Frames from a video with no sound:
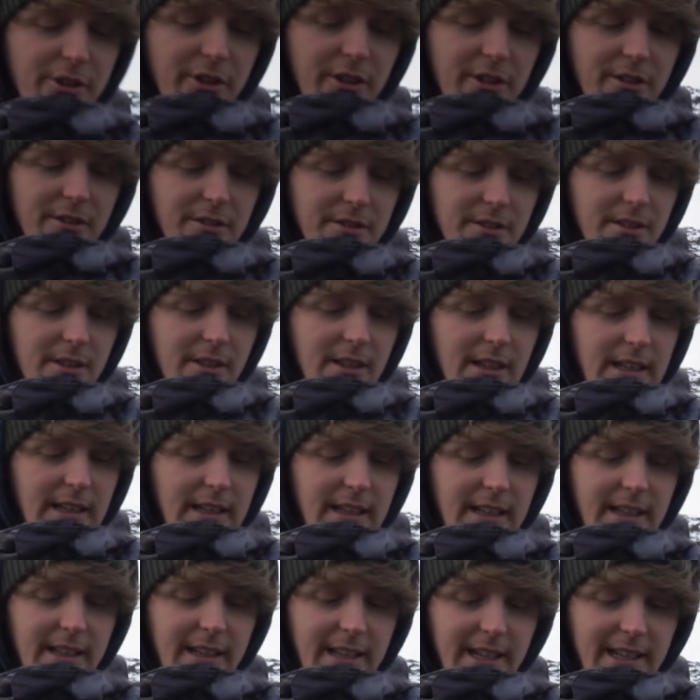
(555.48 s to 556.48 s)
news
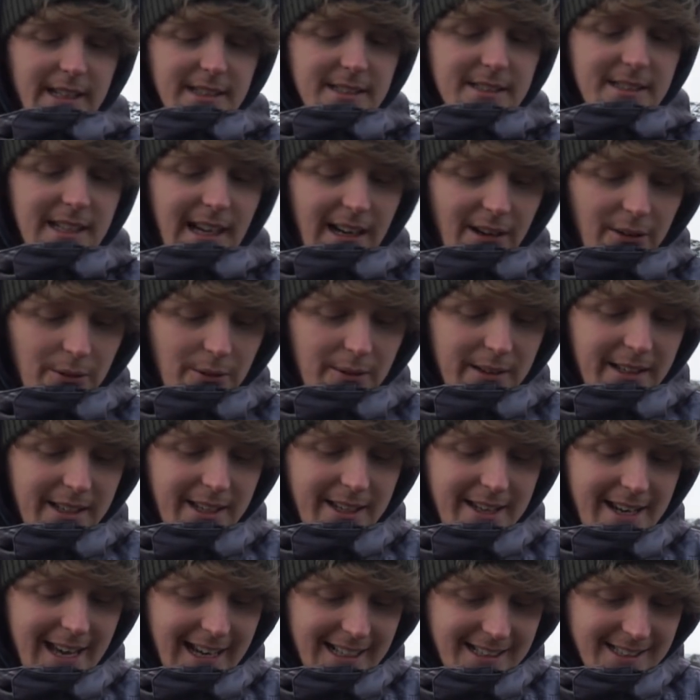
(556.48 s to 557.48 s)
it's now
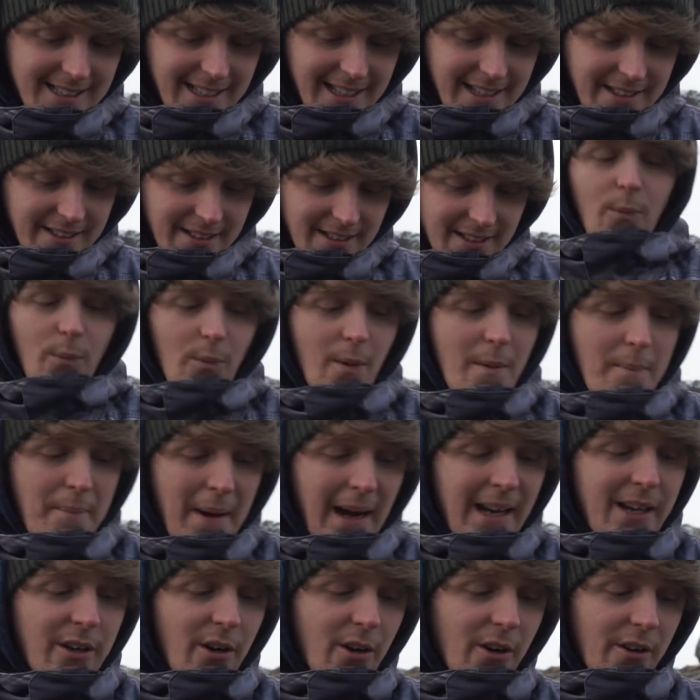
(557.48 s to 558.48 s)
connected we're
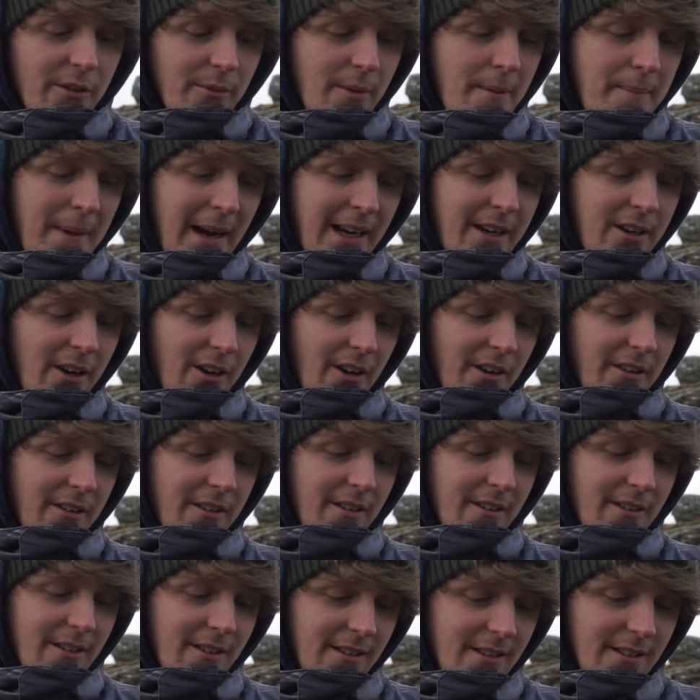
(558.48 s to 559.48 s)
back on we're back on
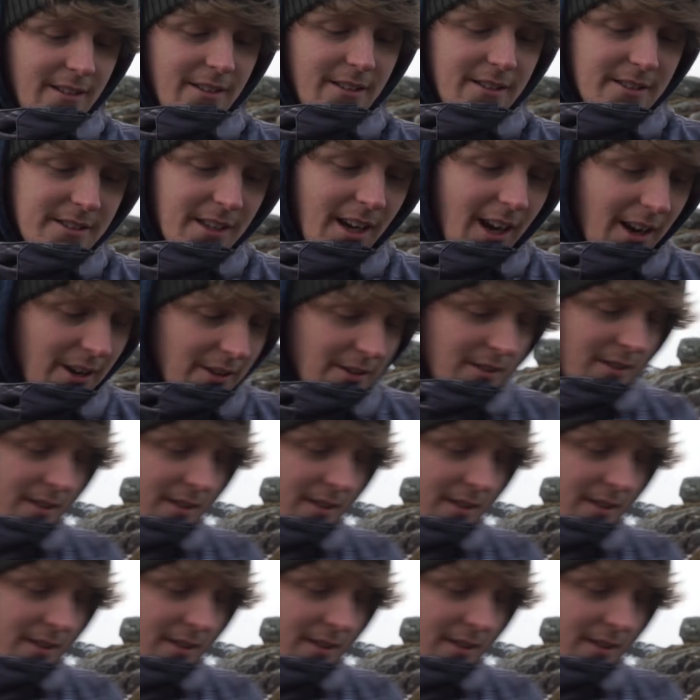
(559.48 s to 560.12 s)
so